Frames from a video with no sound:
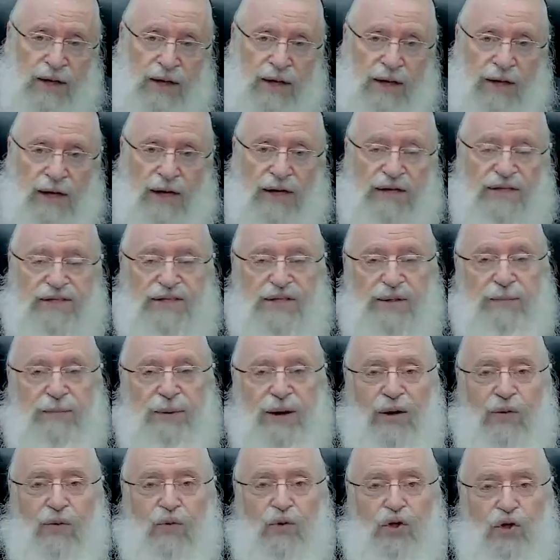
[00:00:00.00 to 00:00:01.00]
It is
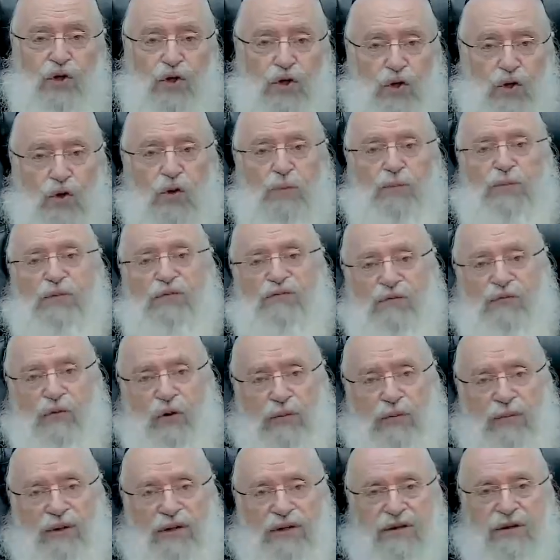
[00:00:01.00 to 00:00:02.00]
about you
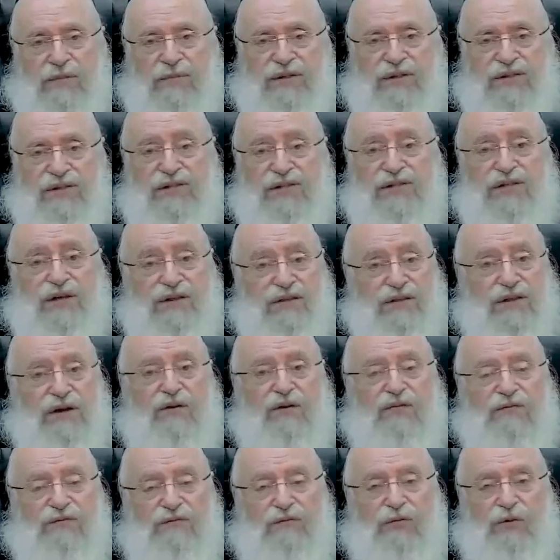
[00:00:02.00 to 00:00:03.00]
performing the mitzvahs, and
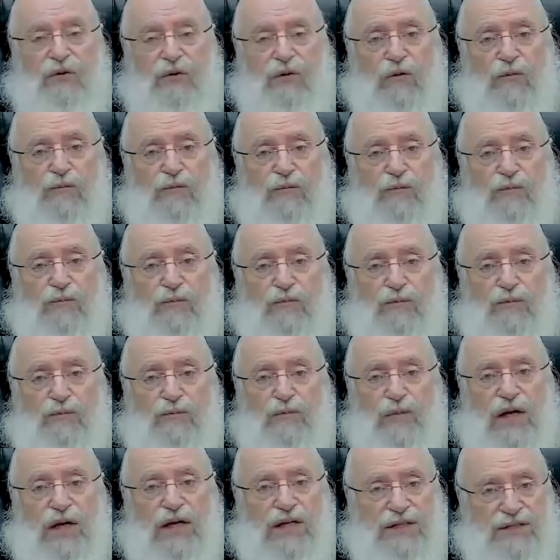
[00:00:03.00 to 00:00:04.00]
therefore
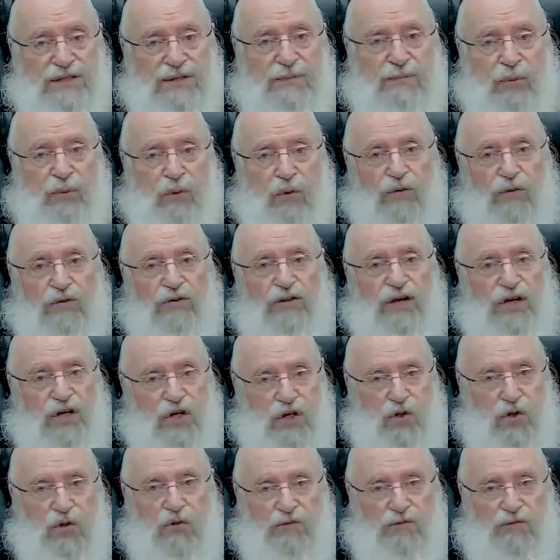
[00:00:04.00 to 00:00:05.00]
it is important that
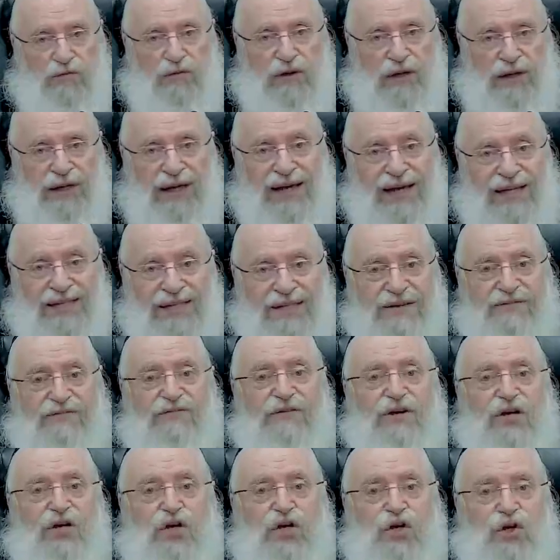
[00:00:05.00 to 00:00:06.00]
you feel as
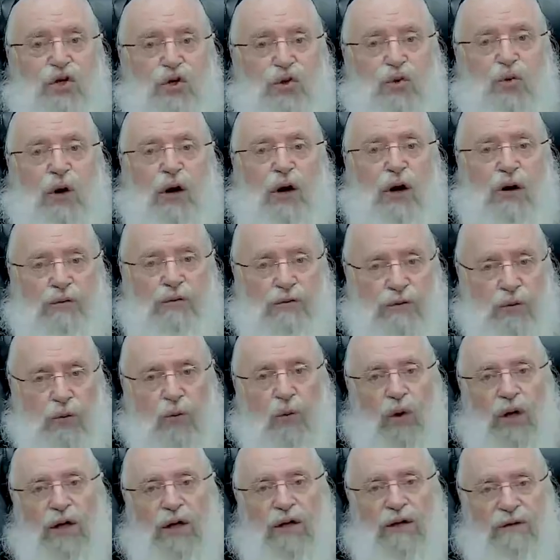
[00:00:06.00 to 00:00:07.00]
if you are the
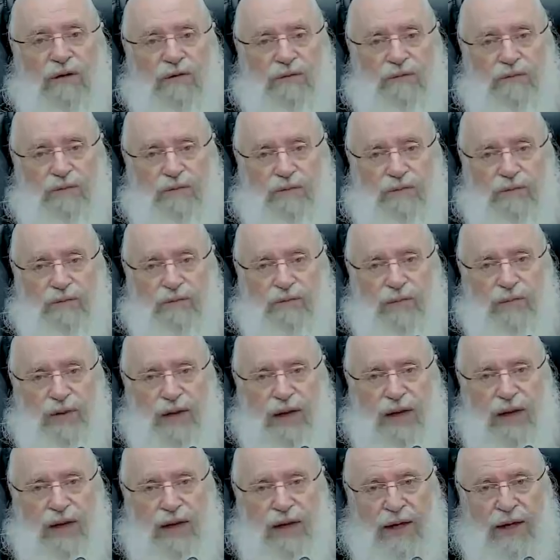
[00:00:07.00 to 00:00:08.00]
one.
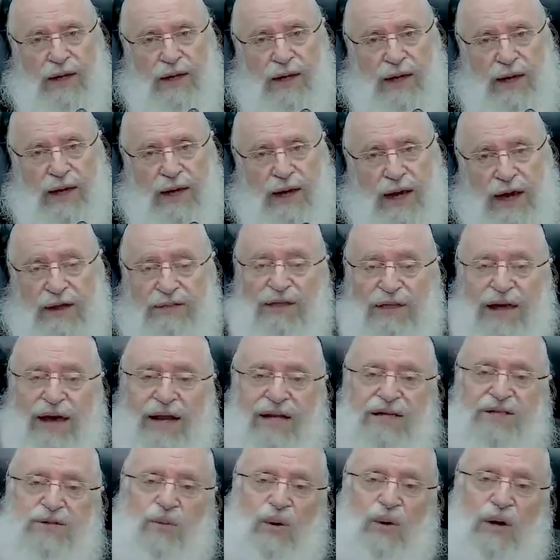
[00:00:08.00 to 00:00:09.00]
And
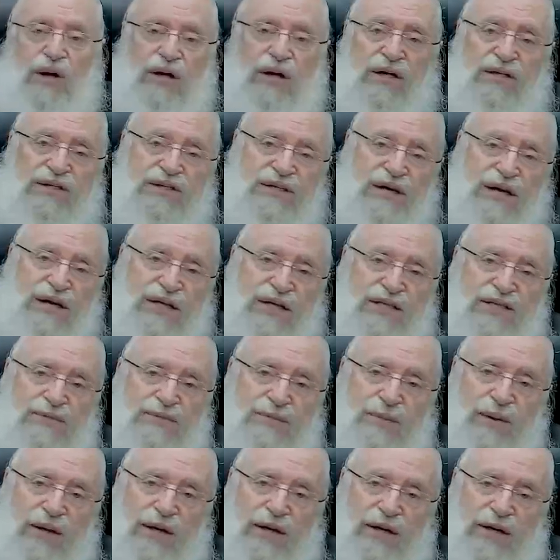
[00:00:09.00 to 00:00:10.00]
that is why Chazal
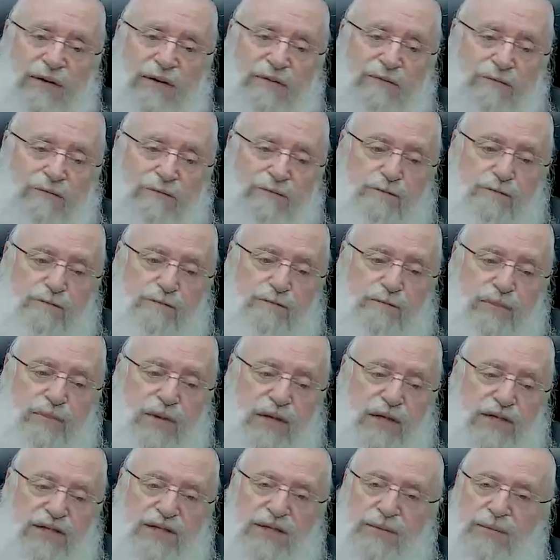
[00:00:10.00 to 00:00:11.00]
explain,
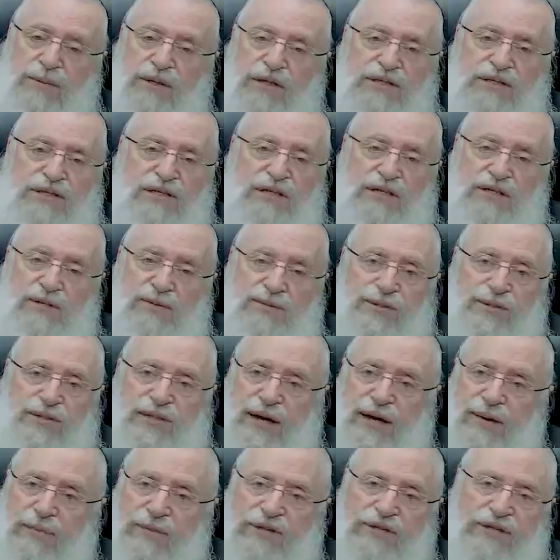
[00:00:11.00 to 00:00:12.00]
Sibi Yetzias
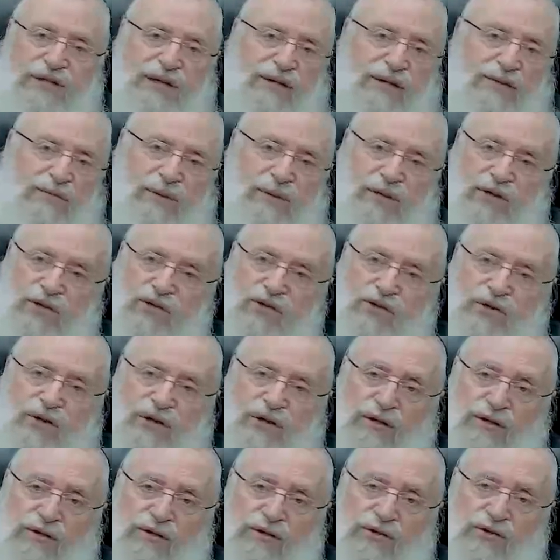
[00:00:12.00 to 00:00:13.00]
Mitzrayim is not Merish
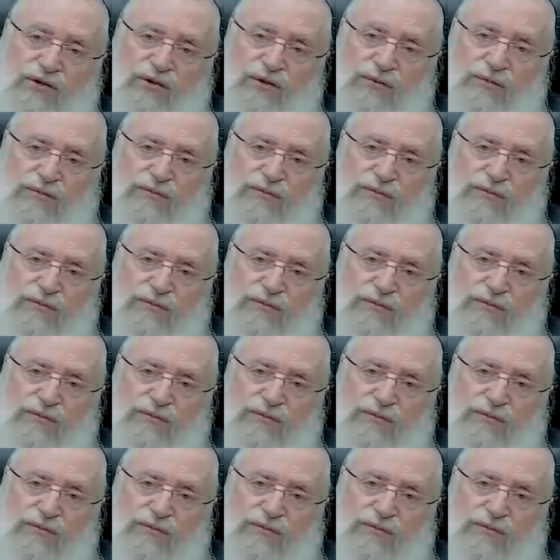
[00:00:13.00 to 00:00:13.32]
Chodesh.